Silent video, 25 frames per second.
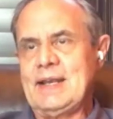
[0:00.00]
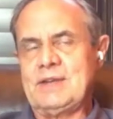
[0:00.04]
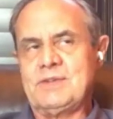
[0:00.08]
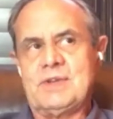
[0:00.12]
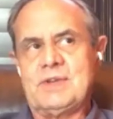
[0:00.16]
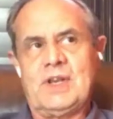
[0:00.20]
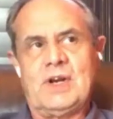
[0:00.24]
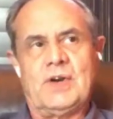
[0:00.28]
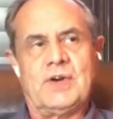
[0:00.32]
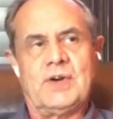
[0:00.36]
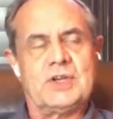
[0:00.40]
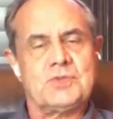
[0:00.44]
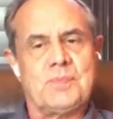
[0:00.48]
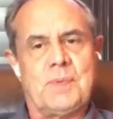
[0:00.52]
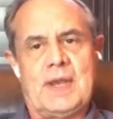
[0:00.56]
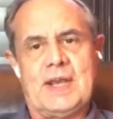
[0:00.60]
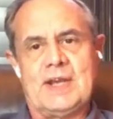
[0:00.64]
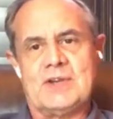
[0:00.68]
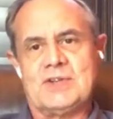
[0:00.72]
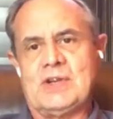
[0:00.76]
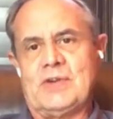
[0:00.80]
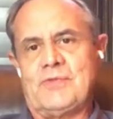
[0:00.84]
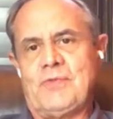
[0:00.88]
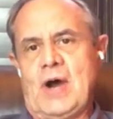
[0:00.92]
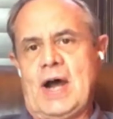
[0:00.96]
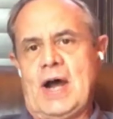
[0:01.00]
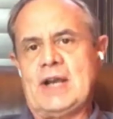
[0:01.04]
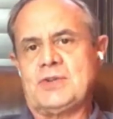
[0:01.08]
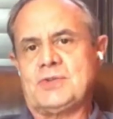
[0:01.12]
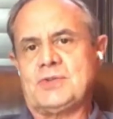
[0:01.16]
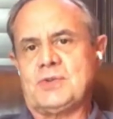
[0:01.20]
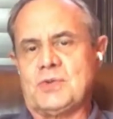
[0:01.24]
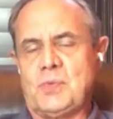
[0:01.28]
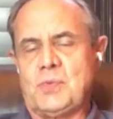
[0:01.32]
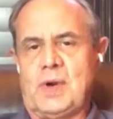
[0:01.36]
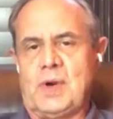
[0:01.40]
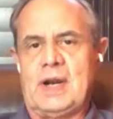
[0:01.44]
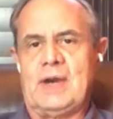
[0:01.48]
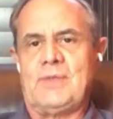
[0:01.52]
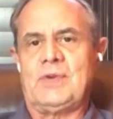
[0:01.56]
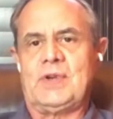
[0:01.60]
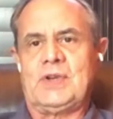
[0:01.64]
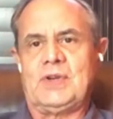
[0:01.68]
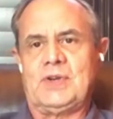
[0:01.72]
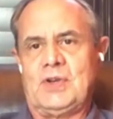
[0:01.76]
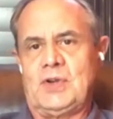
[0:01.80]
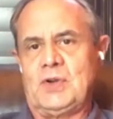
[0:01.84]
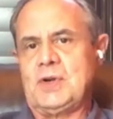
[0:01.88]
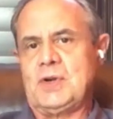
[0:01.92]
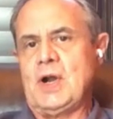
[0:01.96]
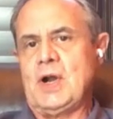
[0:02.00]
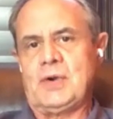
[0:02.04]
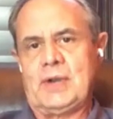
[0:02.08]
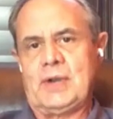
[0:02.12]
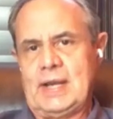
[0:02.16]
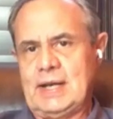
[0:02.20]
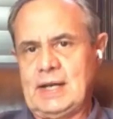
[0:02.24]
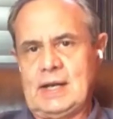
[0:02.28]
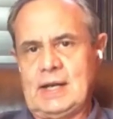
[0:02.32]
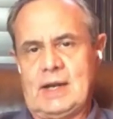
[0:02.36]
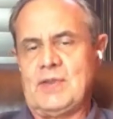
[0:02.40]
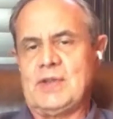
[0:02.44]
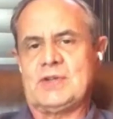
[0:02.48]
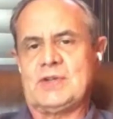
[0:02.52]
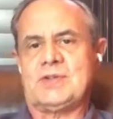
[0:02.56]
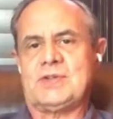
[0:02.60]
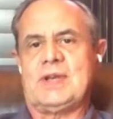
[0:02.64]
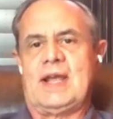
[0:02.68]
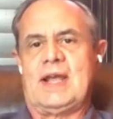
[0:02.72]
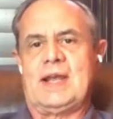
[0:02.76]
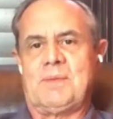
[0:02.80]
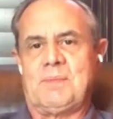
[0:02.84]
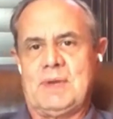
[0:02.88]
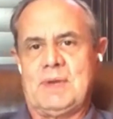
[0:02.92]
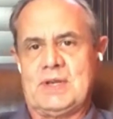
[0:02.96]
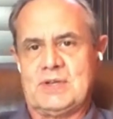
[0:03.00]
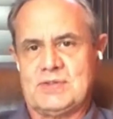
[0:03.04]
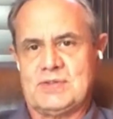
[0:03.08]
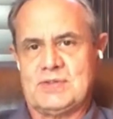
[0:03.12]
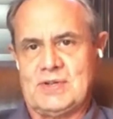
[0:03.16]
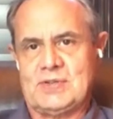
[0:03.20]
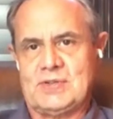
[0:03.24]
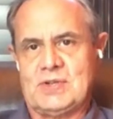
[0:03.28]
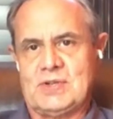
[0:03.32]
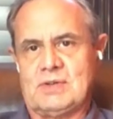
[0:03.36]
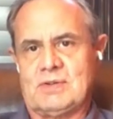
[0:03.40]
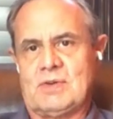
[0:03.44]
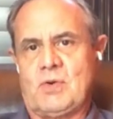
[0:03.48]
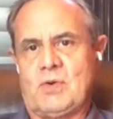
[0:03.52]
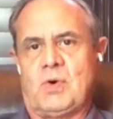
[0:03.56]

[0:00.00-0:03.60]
And he, you know, his advice was, whatever you do, don't get into this dang business.